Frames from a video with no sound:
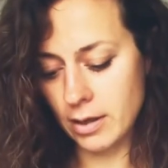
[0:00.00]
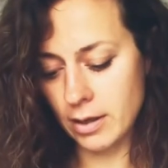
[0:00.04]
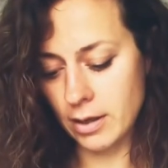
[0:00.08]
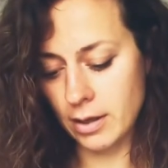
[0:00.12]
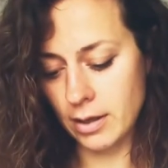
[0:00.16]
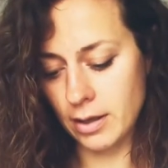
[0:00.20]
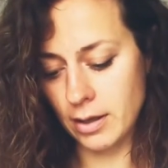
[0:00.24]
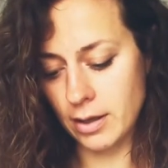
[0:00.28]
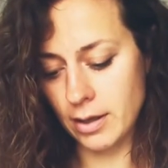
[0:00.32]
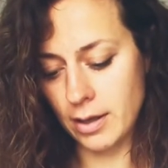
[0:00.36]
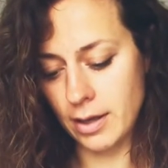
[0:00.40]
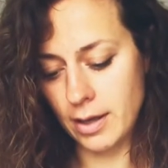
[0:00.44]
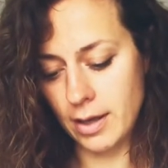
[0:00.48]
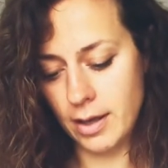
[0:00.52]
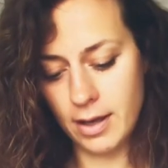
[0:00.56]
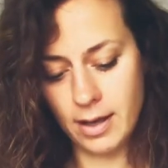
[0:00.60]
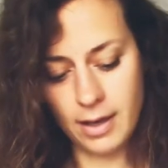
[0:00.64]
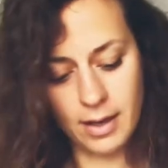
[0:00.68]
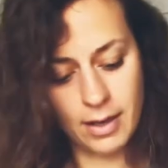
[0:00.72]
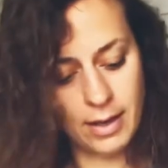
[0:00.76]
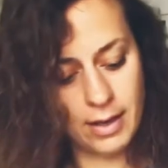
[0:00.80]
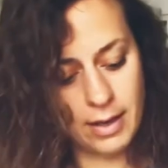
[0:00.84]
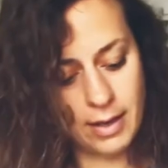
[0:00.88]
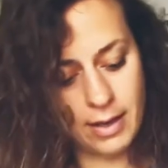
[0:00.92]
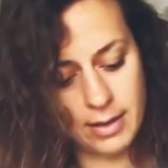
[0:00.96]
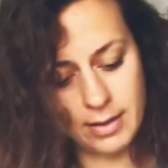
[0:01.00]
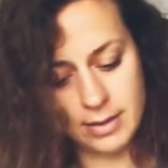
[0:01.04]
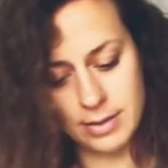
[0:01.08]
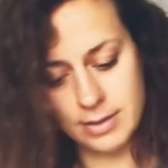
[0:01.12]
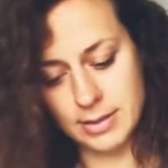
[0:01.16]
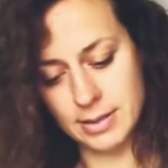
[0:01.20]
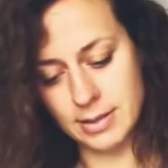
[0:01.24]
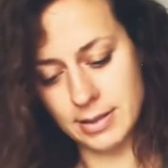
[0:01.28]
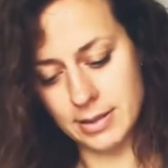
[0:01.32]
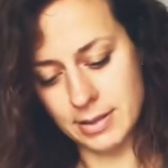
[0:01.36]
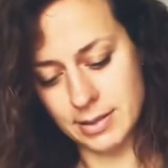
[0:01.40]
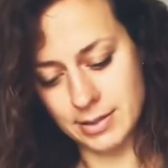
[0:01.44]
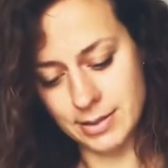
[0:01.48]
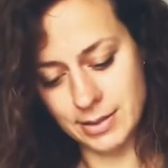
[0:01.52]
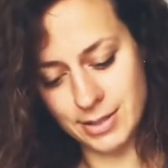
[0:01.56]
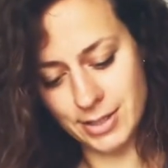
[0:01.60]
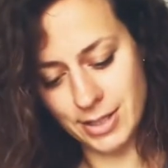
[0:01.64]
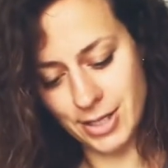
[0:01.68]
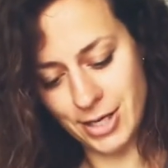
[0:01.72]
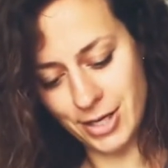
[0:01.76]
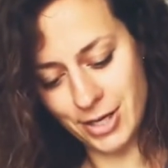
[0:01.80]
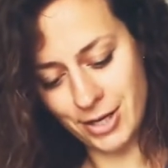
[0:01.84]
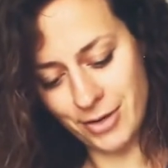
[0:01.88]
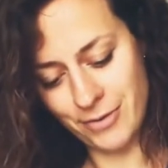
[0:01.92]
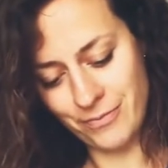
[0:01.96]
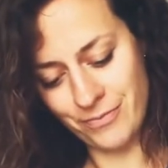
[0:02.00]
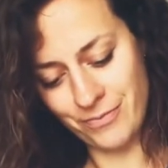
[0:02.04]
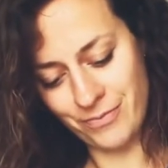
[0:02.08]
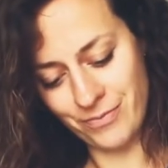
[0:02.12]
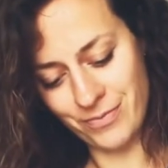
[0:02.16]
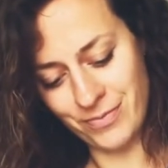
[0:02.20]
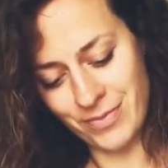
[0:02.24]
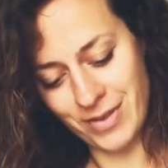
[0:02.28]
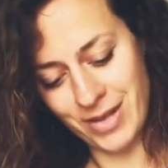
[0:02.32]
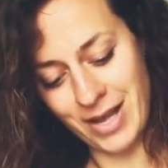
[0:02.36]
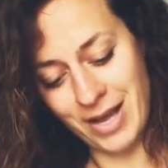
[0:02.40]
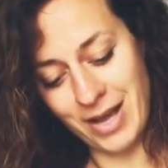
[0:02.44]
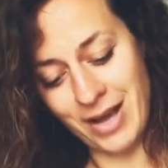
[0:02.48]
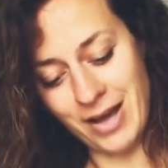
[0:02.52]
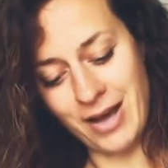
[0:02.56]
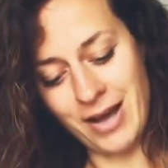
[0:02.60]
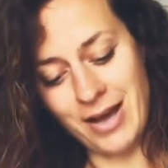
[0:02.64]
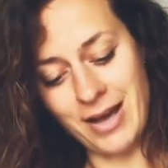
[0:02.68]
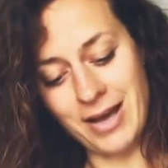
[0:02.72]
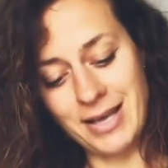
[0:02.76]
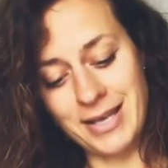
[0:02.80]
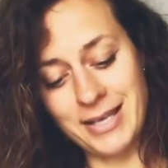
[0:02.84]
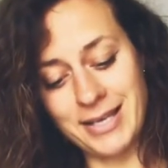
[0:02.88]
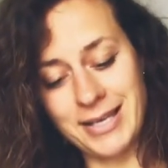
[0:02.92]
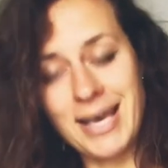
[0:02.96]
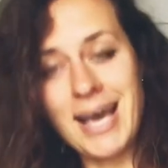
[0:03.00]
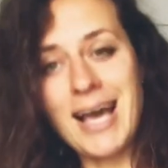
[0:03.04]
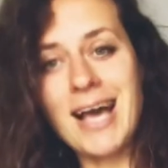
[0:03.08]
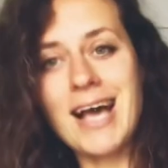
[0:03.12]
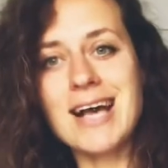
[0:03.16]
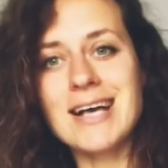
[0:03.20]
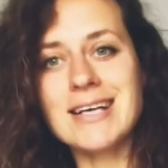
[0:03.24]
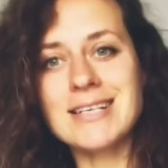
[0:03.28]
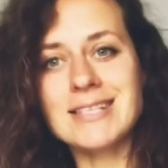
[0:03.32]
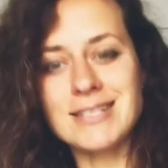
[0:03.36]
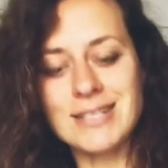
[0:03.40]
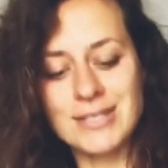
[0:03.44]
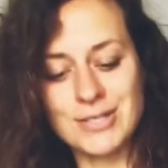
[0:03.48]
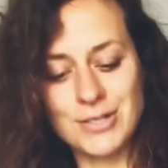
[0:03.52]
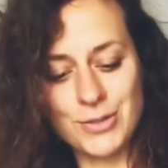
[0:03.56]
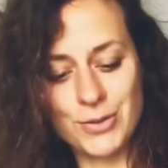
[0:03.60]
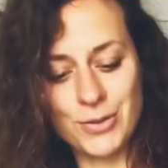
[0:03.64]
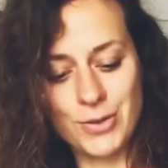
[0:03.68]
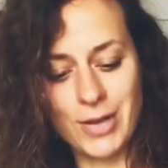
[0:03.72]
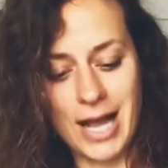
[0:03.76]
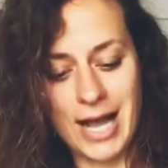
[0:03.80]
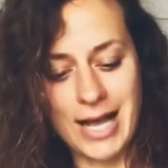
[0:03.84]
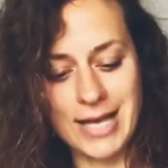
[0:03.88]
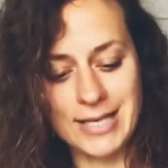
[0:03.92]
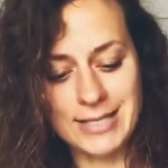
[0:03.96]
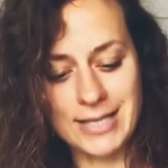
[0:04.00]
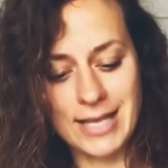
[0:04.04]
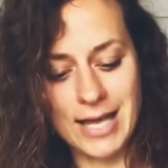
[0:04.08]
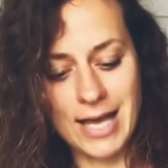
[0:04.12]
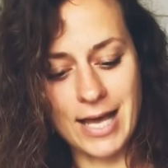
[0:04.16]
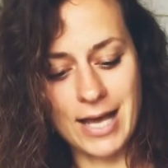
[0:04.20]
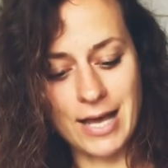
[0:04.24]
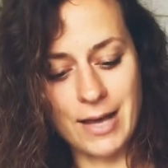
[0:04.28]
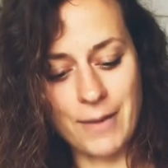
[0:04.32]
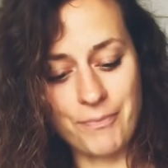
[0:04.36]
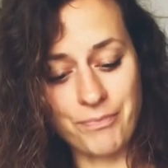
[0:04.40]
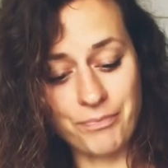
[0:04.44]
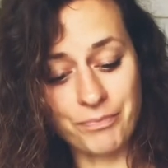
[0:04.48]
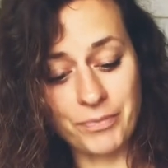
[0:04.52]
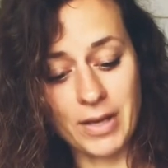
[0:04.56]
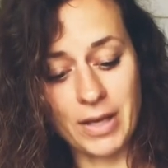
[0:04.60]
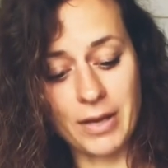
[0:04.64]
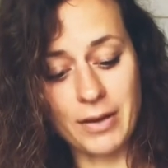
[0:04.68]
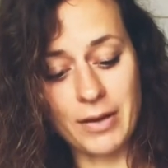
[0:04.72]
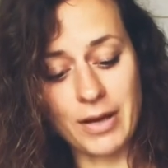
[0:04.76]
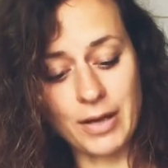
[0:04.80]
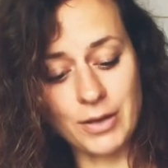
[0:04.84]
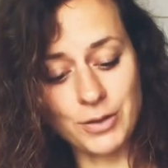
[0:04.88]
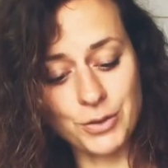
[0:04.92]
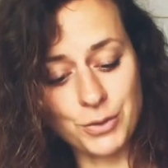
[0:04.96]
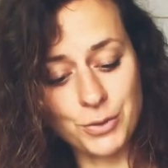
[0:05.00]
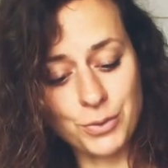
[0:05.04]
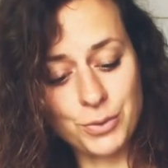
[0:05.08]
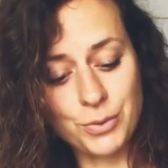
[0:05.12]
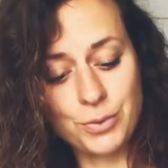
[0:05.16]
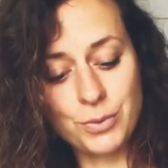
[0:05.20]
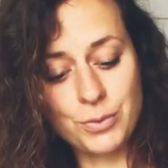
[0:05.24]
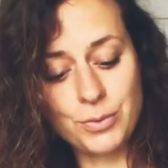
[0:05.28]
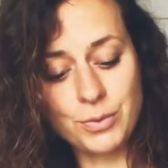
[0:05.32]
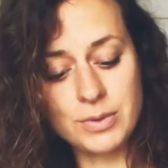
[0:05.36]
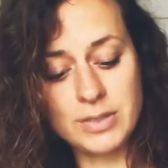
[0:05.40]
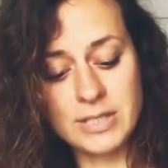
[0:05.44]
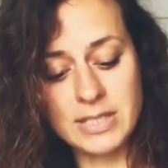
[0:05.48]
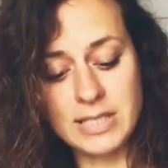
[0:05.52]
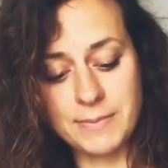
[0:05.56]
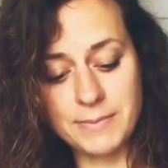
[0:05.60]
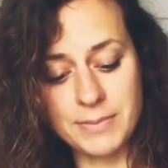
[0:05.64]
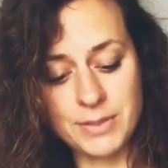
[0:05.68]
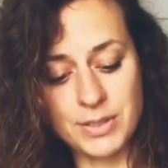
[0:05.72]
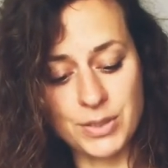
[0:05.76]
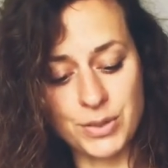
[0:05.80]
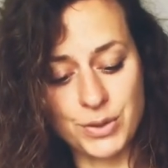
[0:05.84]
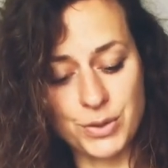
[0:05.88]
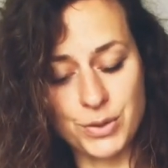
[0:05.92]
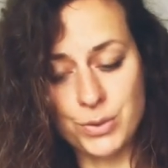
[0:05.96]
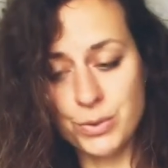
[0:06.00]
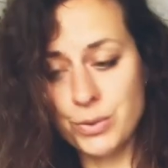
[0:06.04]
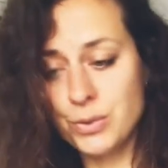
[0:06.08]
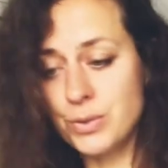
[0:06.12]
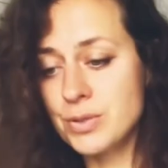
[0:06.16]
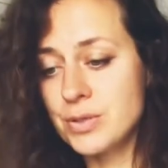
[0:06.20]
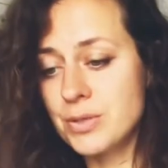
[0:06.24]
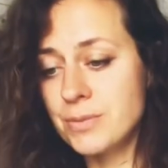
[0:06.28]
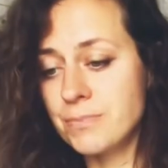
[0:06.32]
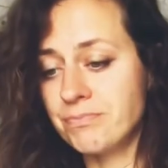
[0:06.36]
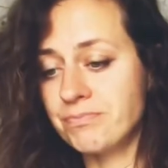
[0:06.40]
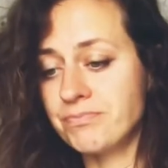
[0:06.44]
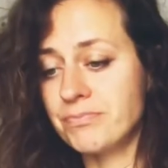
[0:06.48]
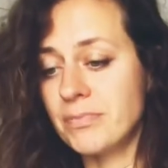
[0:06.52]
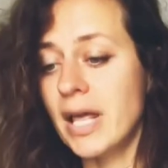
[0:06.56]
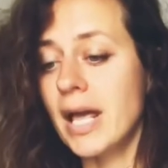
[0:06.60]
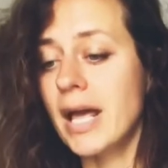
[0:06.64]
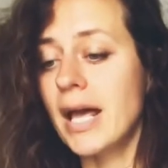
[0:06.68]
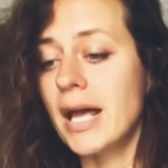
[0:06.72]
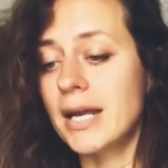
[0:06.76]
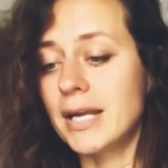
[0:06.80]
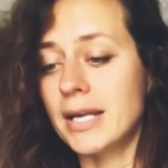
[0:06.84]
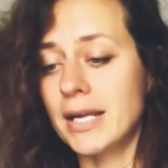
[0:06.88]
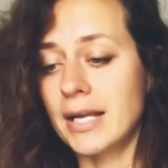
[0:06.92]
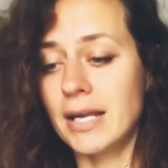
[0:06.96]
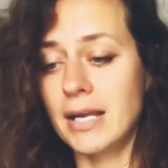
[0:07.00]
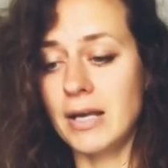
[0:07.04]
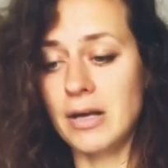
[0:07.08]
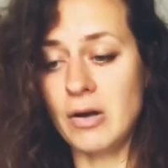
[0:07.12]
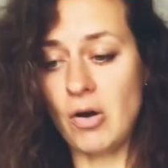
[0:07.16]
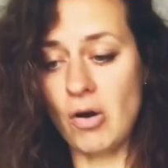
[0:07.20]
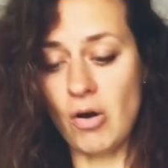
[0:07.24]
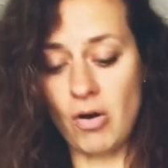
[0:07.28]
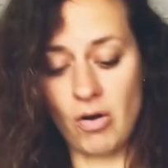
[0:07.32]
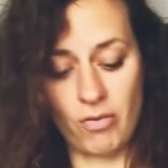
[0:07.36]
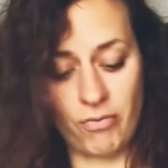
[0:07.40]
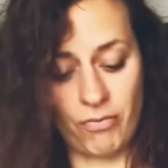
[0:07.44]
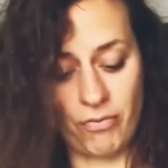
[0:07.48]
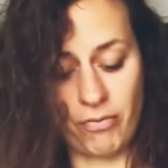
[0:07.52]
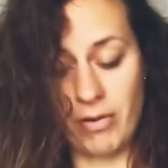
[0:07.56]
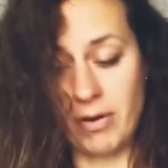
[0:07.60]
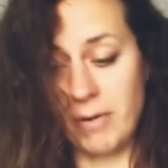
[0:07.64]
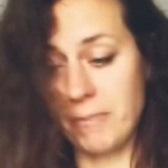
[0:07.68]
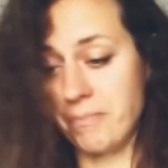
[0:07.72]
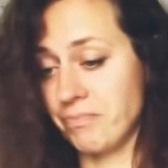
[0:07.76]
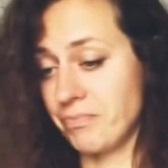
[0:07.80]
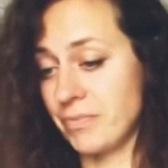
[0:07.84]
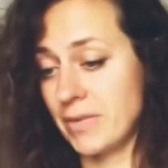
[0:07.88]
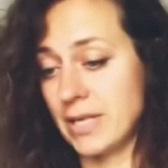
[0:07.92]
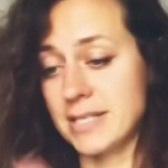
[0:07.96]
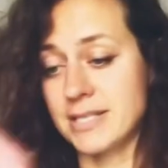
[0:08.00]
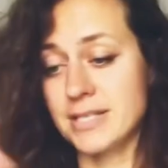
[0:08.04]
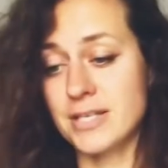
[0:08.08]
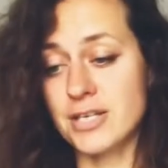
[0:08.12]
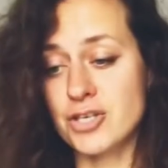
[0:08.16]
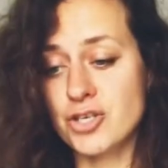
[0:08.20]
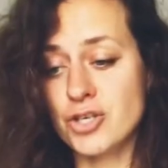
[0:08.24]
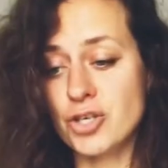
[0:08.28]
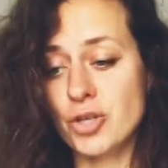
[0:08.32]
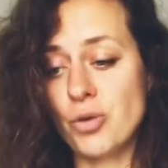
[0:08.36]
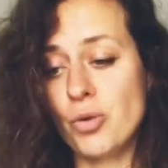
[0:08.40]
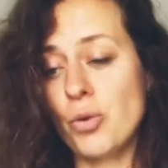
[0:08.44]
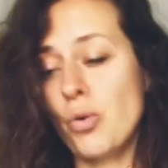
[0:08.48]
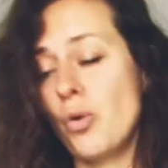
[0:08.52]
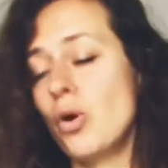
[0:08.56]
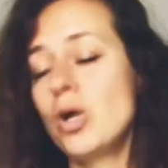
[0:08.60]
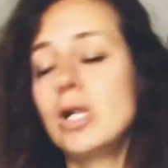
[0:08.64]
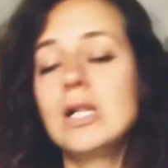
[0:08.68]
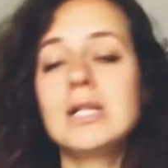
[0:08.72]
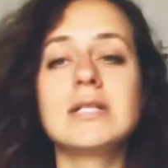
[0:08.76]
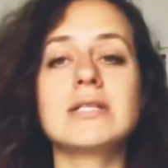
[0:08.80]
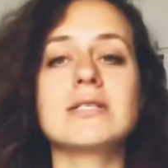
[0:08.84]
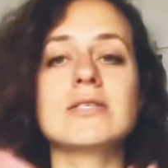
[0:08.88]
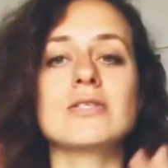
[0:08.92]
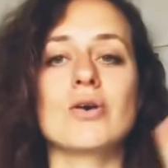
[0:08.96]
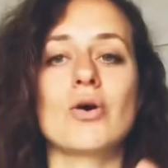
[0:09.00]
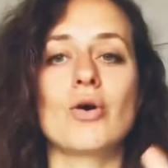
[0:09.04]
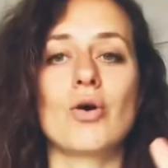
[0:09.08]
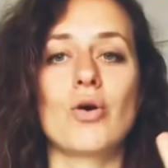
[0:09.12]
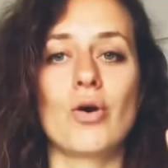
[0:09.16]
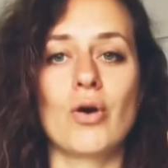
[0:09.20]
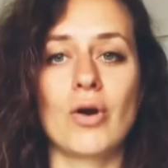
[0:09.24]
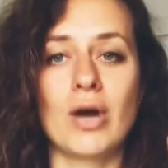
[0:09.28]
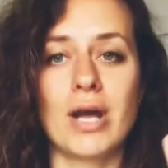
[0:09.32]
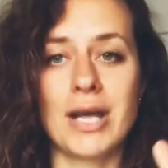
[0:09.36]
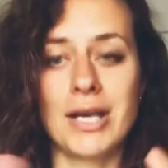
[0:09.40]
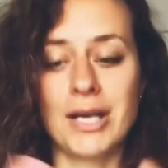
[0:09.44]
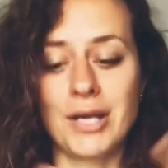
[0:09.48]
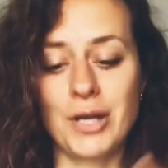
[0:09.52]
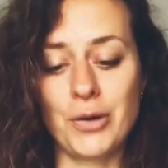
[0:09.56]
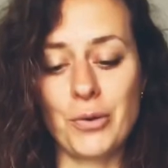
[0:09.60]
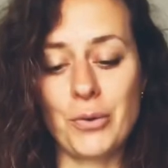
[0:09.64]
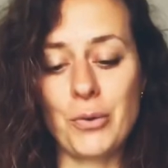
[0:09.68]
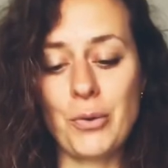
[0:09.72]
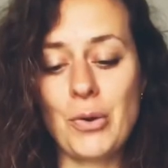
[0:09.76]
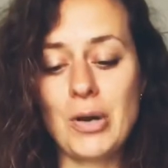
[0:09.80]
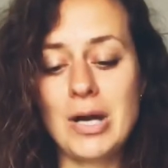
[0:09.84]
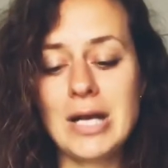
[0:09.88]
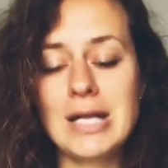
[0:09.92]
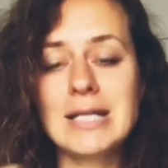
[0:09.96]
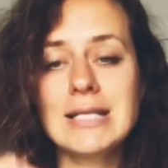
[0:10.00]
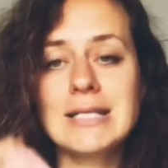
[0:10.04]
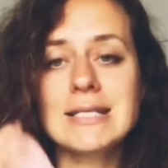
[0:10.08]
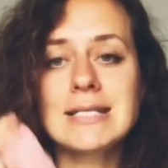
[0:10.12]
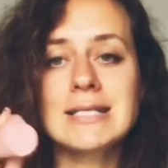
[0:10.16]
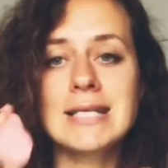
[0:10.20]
yes, it's here. Yes, so guys, do substitute any of essential oils or any oils